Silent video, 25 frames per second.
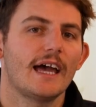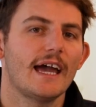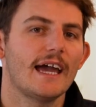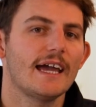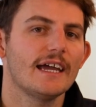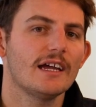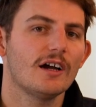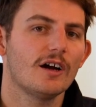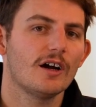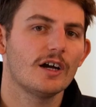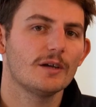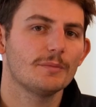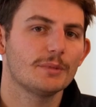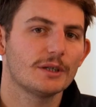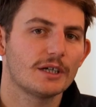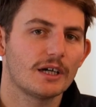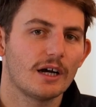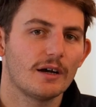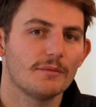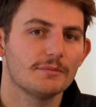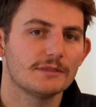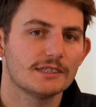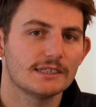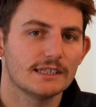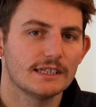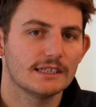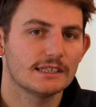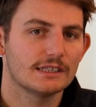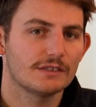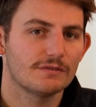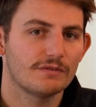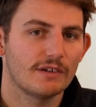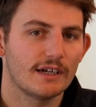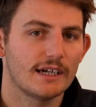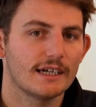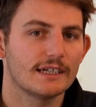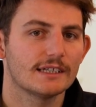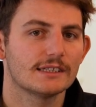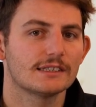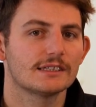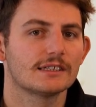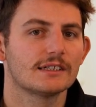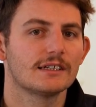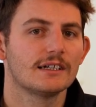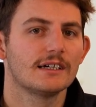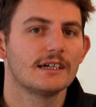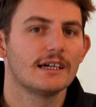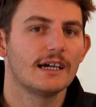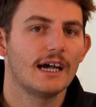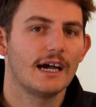The AI becomes the interface,
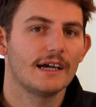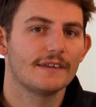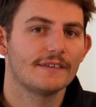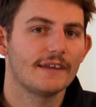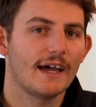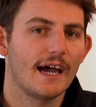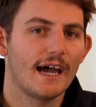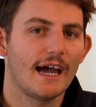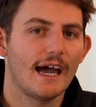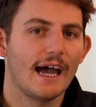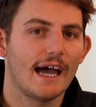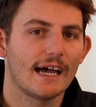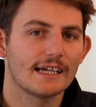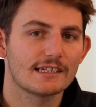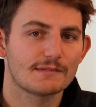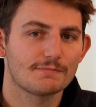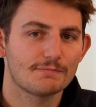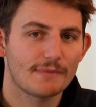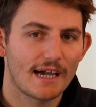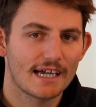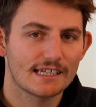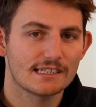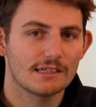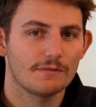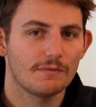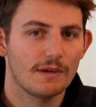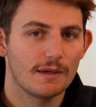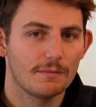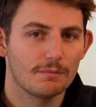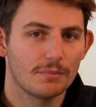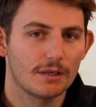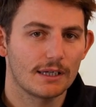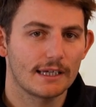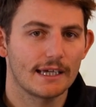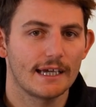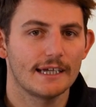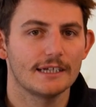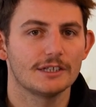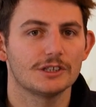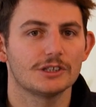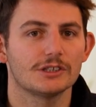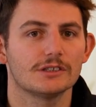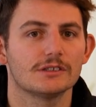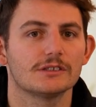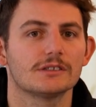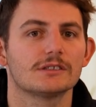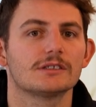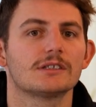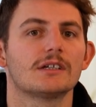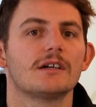and that has massive
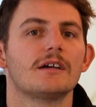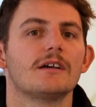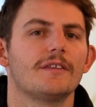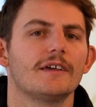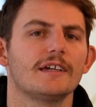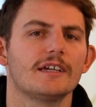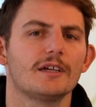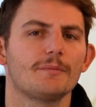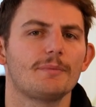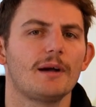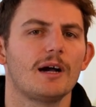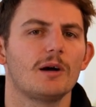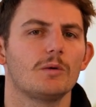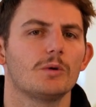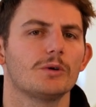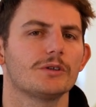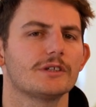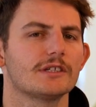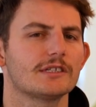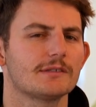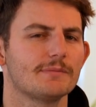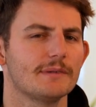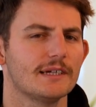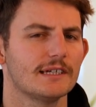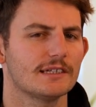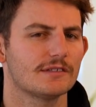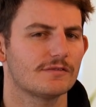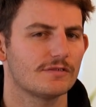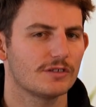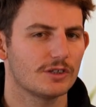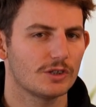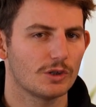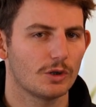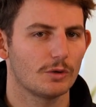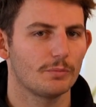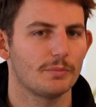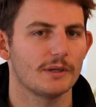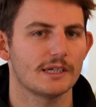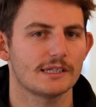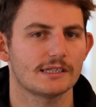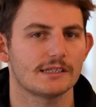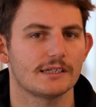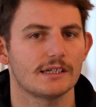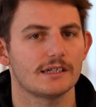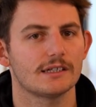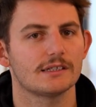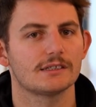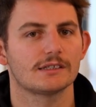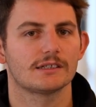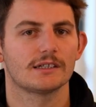implications. Think about what this means for your
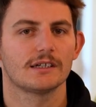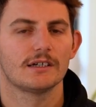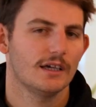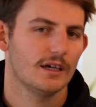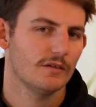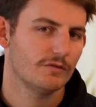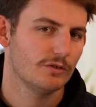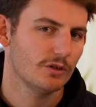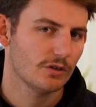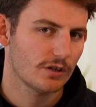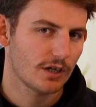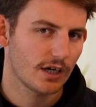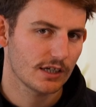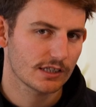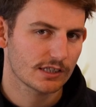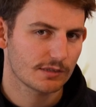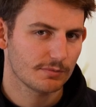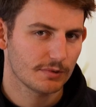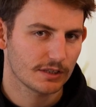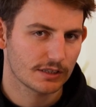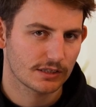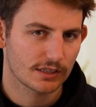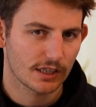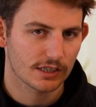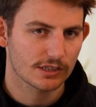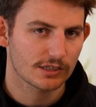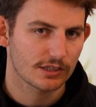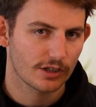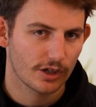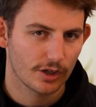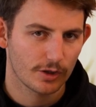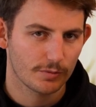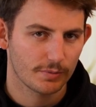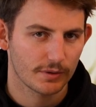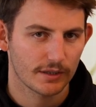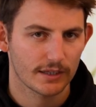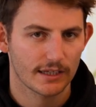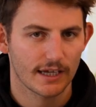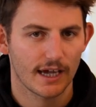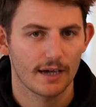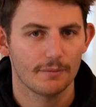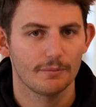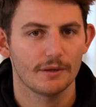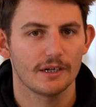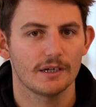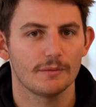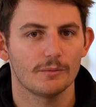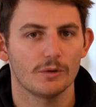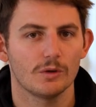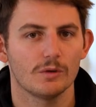business. If your customer doesn't open the
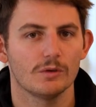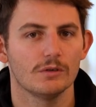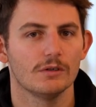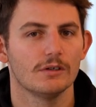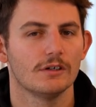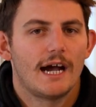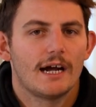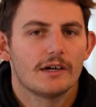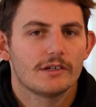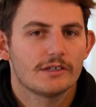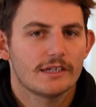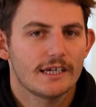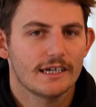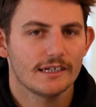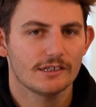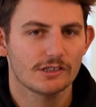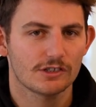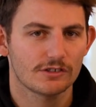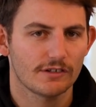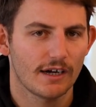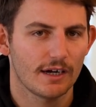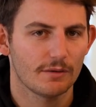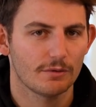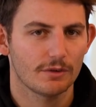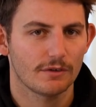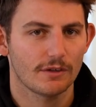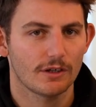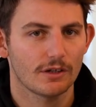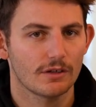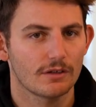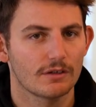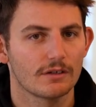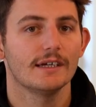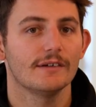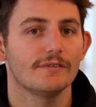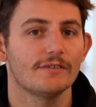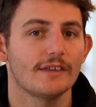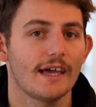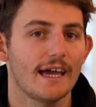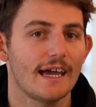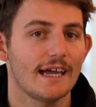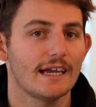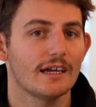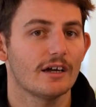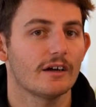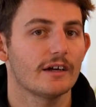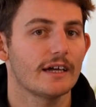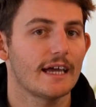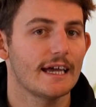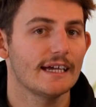app anymore, how do they interact with you? If their
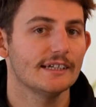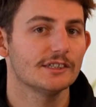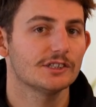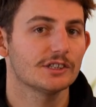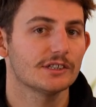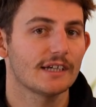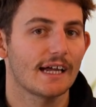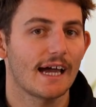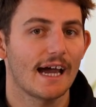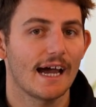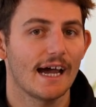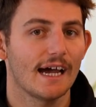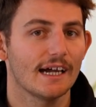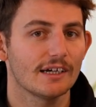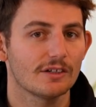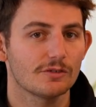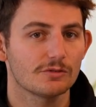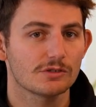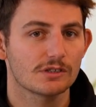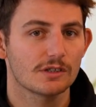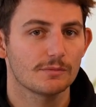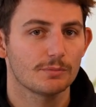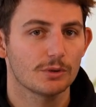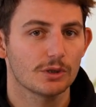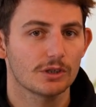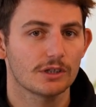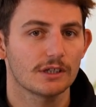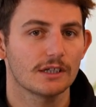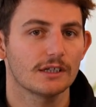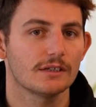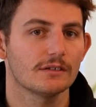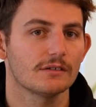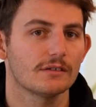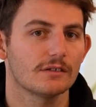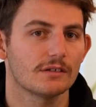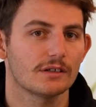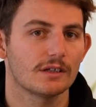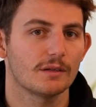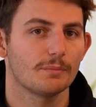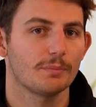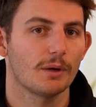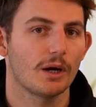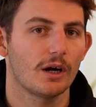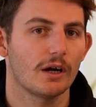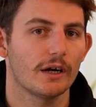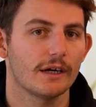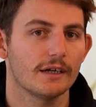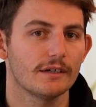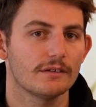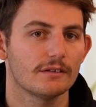AI agent handles the booking, the
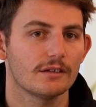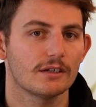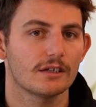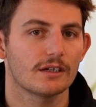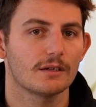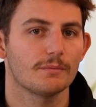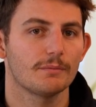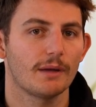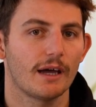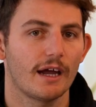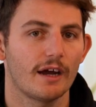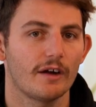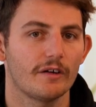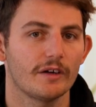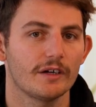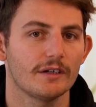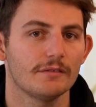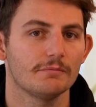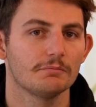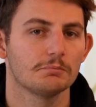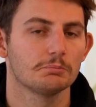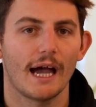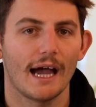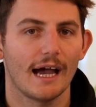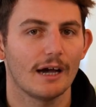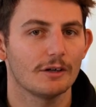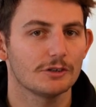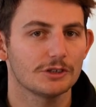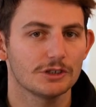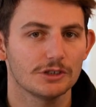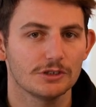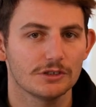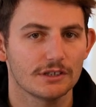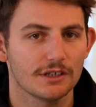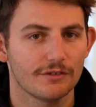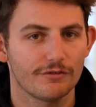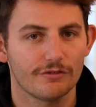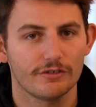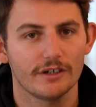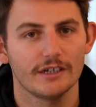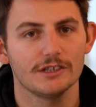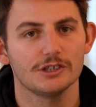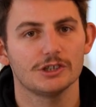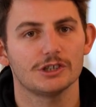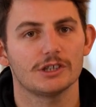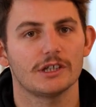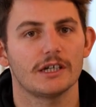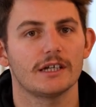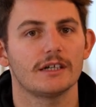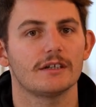buying, the comparing, how do you
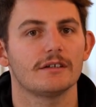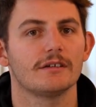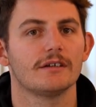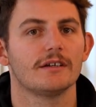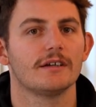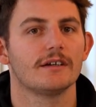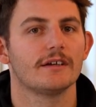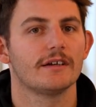differentiate?